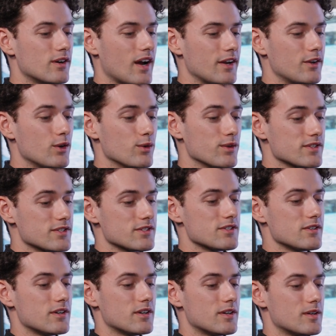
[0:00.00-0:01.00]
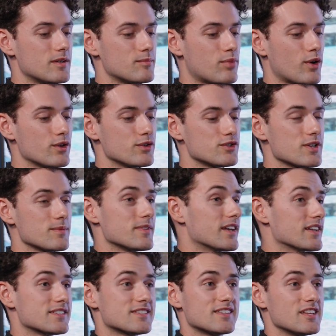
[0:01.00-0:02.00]
I know this is a partnership that
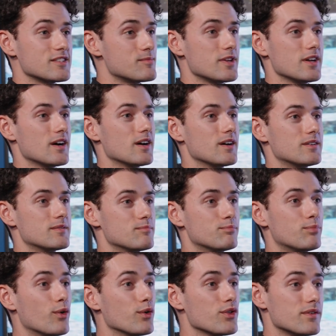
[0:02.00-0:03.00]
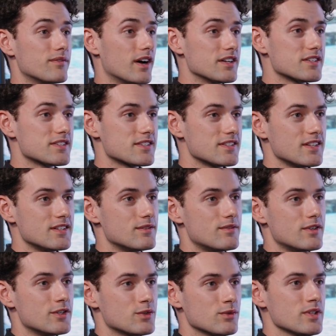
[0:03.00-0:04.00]
extends beyond both of us
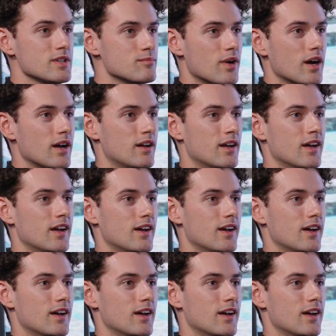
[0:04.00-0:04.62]
individually, but